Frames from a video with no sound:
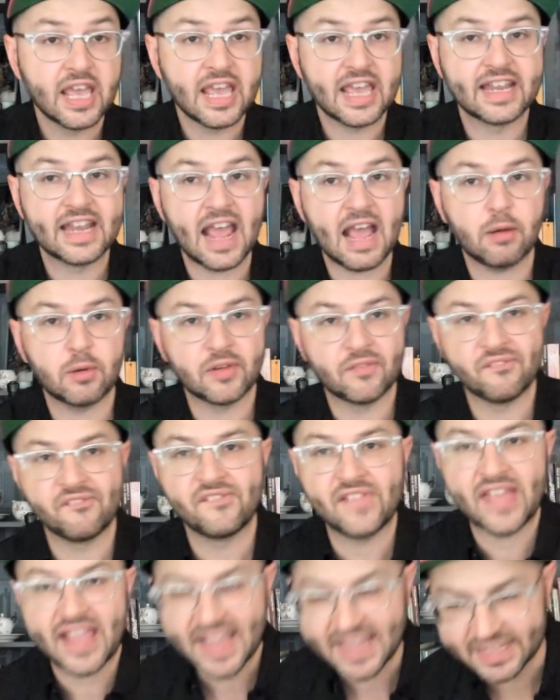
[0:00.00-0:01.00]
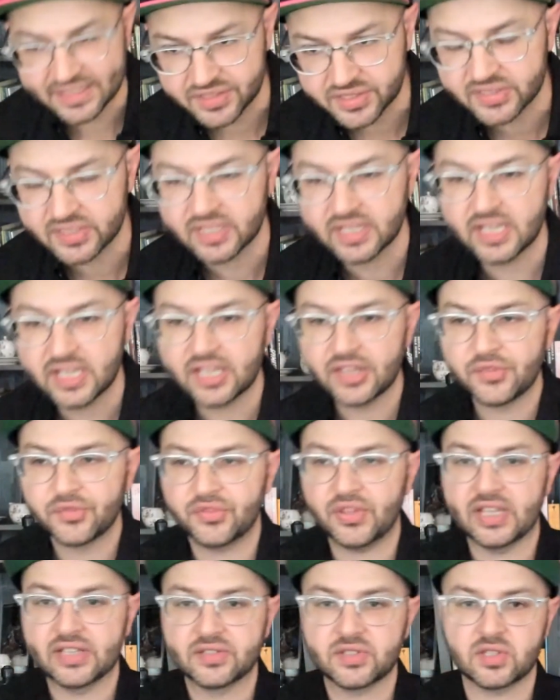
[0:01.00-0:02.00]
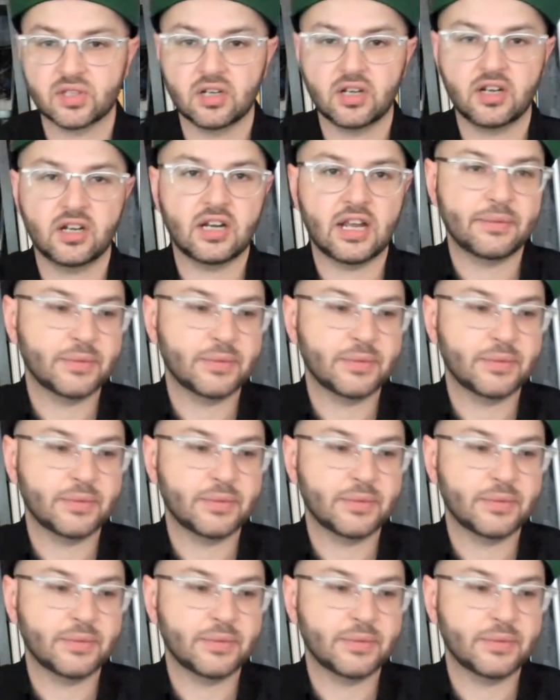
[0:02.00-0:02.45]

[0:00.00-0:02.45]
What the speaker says: and how advanced things are.